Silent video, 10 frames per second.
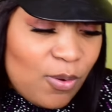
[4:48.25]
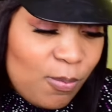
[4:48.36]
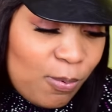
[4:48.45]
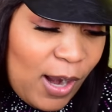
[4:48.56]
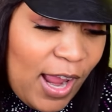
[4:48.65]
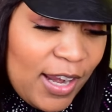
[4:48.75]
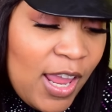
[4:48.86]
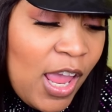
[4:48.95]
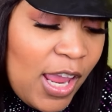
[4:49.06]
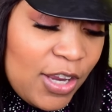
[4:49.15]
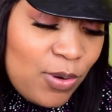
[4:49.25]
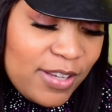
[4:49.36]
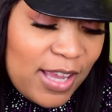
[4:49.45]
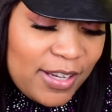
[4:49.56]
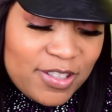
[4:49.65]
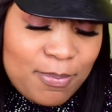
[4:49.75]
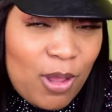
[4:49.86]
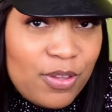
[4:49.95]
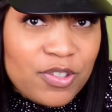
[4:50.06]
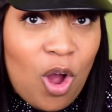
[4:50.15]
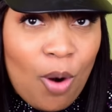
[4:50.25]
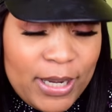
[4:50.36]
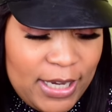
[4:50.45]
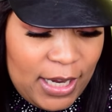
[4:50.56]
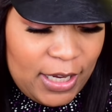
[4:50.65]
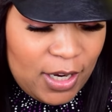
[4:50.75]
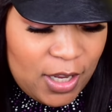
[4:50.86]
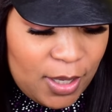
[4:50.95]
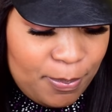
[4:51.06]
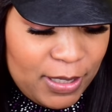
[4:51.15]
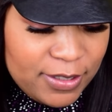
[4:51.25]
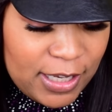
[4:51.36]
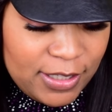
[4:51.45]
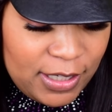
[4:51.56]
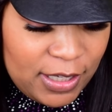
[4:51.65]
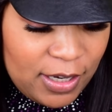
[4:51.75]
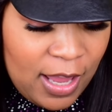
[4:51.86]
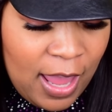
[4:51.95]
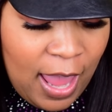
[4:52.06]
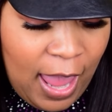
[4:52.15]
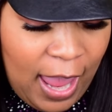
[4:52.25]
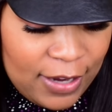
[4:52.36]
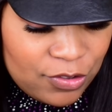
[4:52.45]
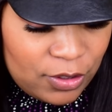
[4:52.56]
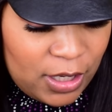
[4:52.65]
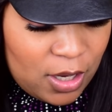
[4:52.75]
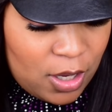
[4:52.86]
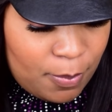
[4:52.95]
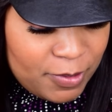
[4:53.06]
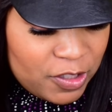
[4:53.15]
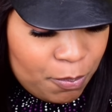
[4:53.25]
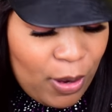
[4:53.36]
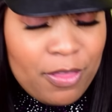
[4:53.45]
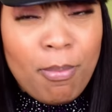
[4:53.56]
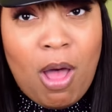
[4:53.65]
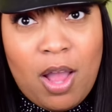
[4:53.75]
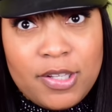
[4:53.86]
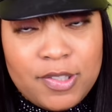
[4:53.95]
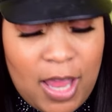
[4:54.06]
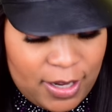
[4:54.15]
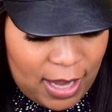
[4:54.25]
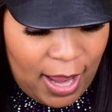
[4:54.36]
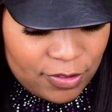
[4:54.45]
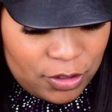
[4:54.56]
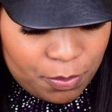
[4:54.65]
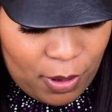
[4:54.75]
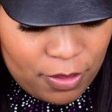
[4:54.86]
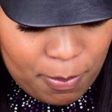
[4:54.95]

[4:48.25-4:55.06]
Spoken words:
bright. And you guys, I can smell this already kicking up because I did actually spray the box. I actually sprayed the